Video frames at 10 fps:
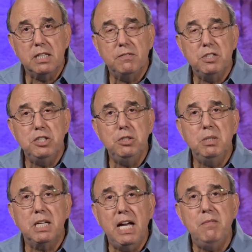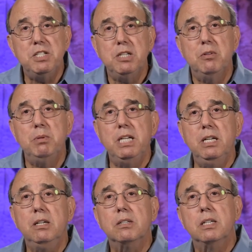that if Yeshua came, she would be
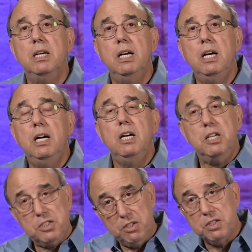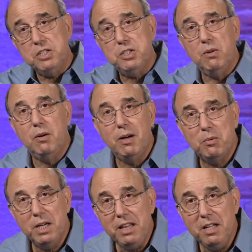healed. So Yeshua went
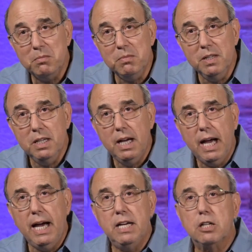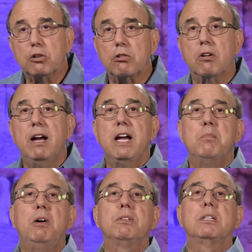with him, and a great
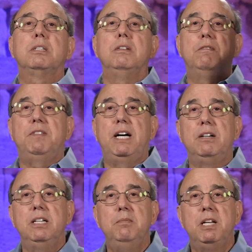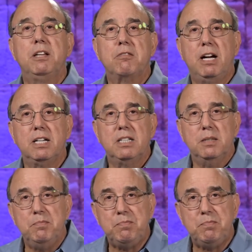multitude followed him and thronged him.